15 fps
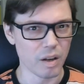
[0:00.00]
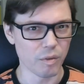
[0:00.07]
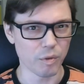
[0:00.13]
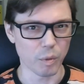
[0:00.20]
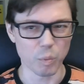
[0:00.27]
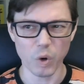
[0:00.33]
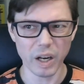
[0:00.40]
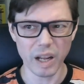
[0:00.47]

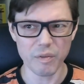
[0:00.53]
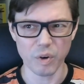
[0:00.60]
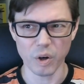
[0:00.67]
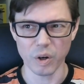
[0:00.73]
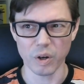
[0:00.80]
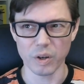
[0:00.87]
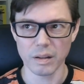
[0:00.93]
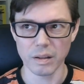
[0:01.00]
From what I've
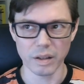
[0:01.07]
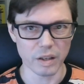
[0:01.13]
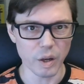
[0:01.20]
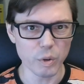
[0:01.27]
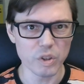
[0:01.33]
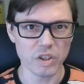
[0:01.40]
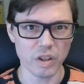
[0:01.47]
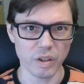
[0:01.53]
heard, the
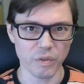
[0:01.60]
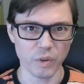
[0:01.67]
notes to the